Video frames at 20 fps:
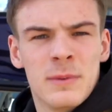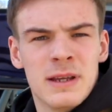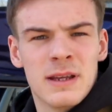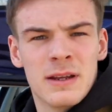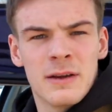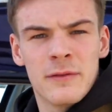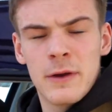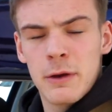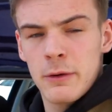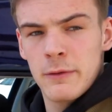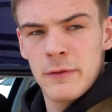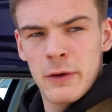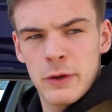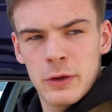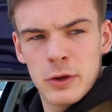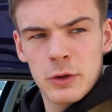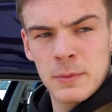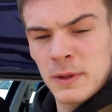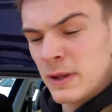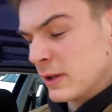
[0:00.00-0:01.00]
meeting, a very, very
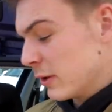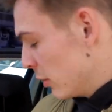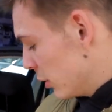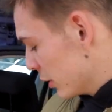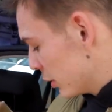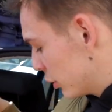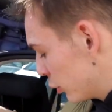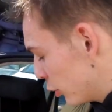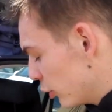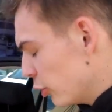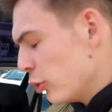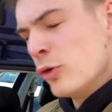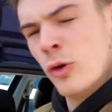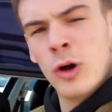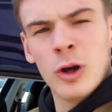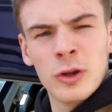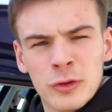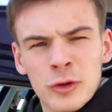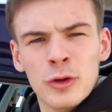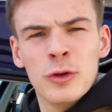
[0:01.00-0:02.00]
good meeting. I
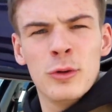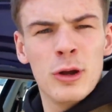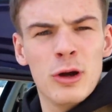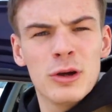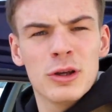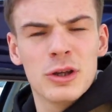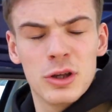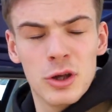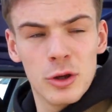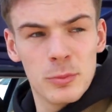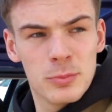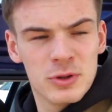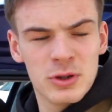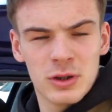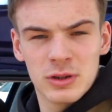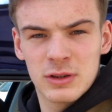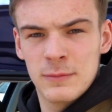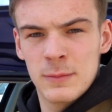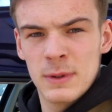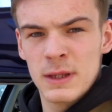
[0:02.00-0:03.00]
do like a good
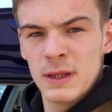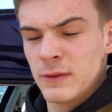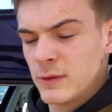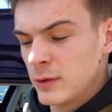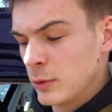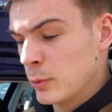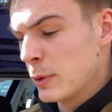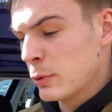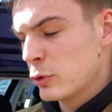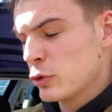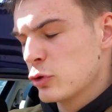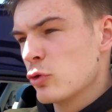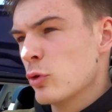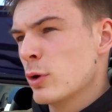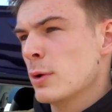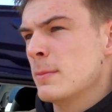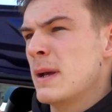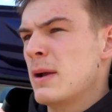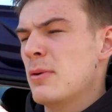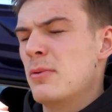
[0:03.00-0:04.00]
productive meeting. So we were just
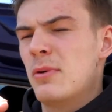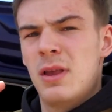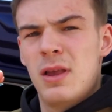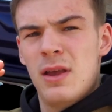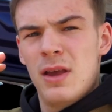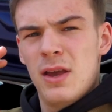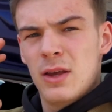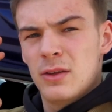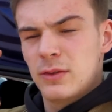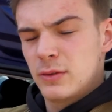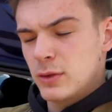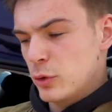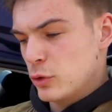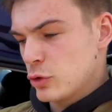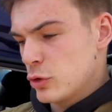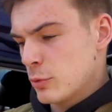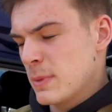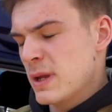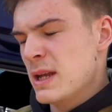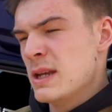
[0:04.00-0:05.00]
talking about
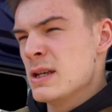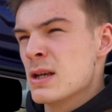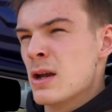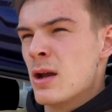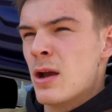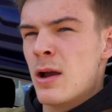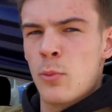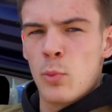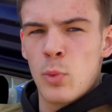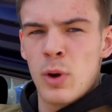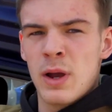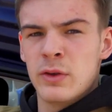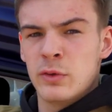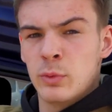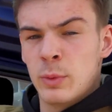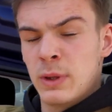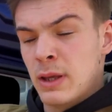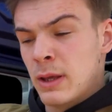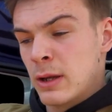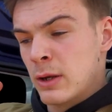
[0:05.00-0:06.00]
social media and ways
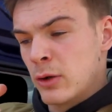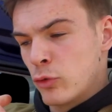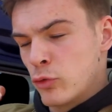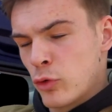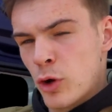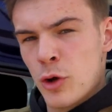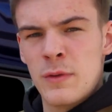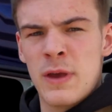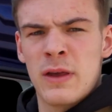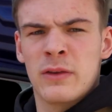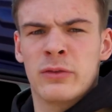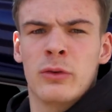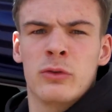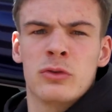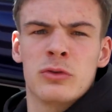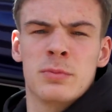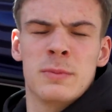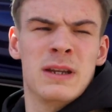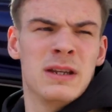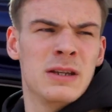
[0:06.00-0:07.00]
we can grow their
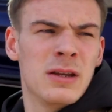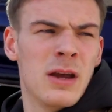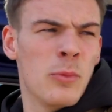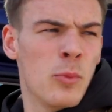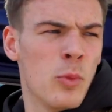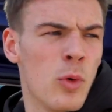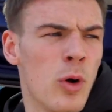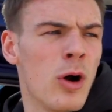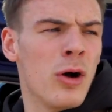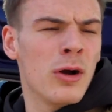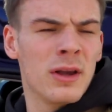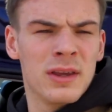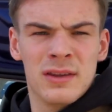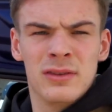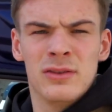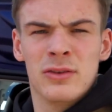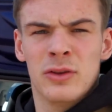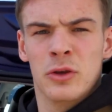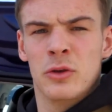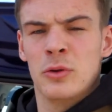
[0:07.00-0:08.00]
social media and what I
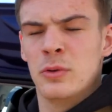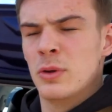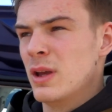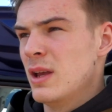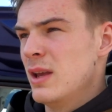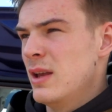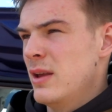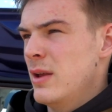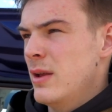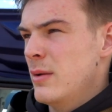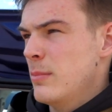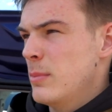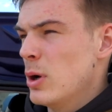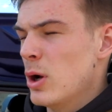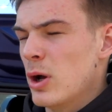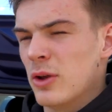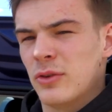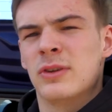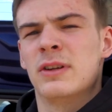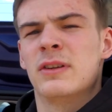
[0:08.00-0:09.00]
can do
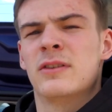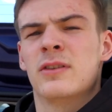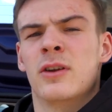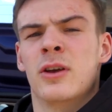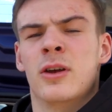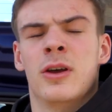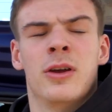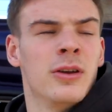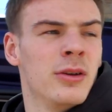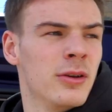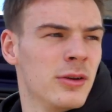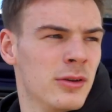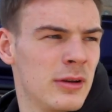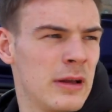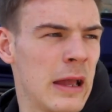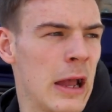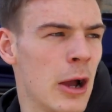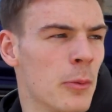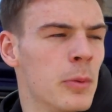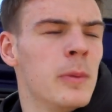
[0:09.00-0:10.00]
personally to
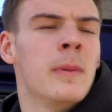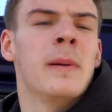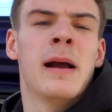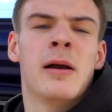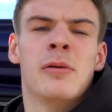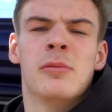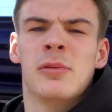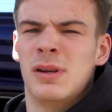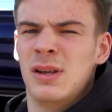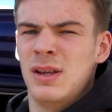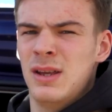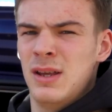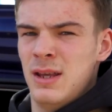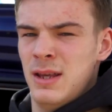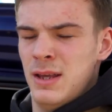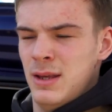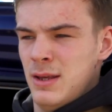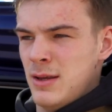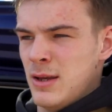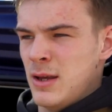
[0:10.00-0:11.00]
help them out
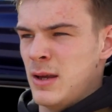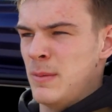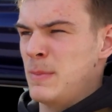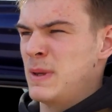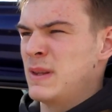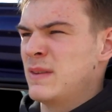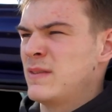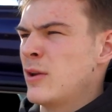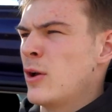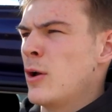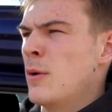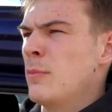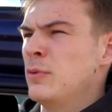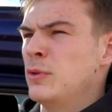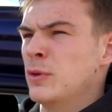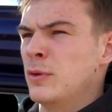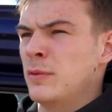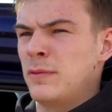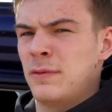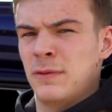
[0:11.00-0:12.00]
in terms
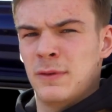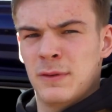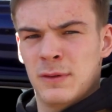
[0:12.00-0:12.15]
of